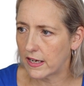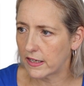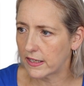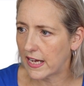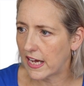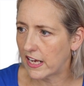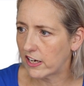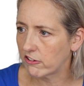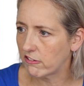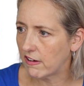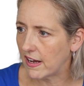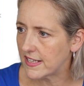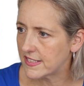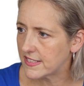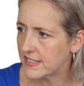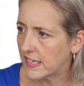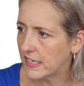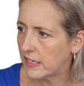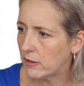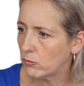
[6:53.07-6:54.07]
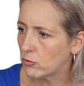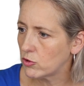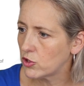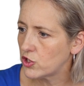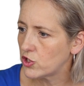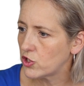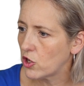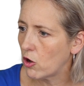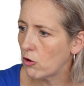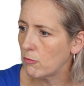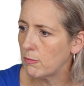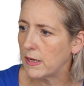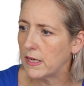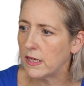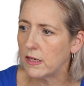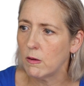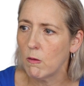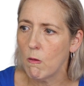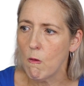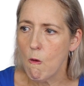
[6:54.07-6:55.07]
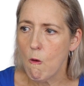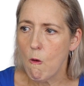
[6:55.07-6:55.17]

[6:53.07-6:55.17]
uncategorized and it will show me